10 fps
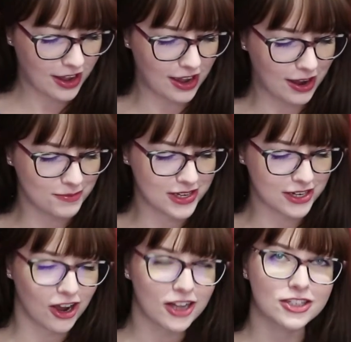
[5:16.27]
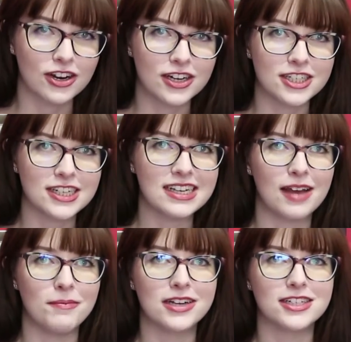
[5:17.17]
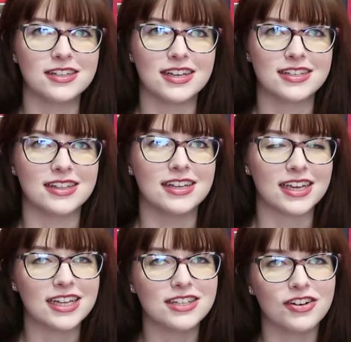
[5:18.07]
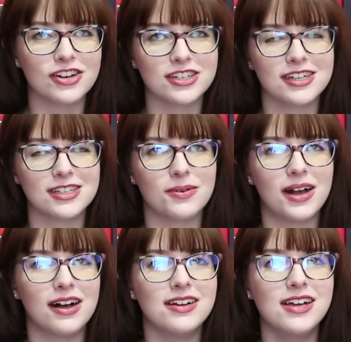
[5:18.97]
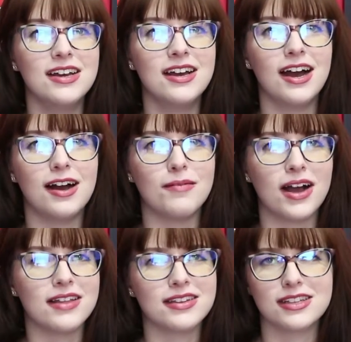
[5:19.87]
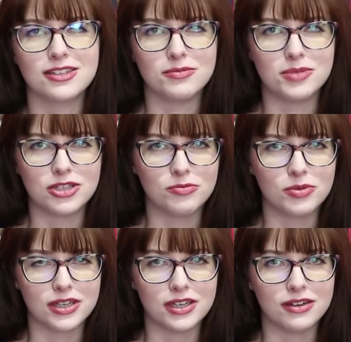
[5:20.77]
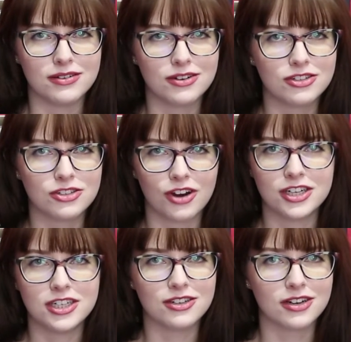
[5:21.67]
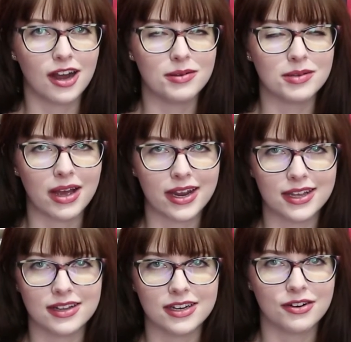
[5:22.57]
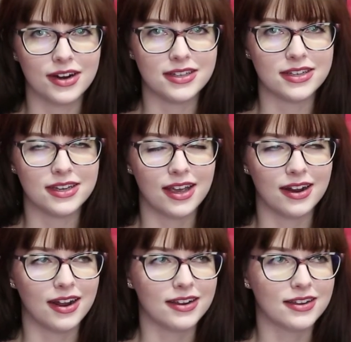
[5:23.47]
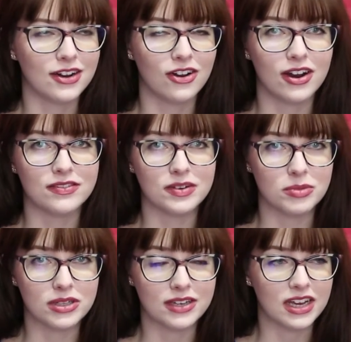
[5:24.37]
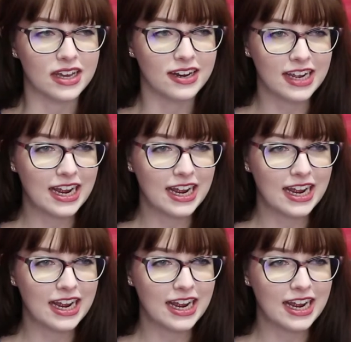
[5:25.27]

The knot scrunchie, I mentioned this in the kids version as well. I think this would be super cute. Scrunchies are coming back in like crazy and I cannot even believe it.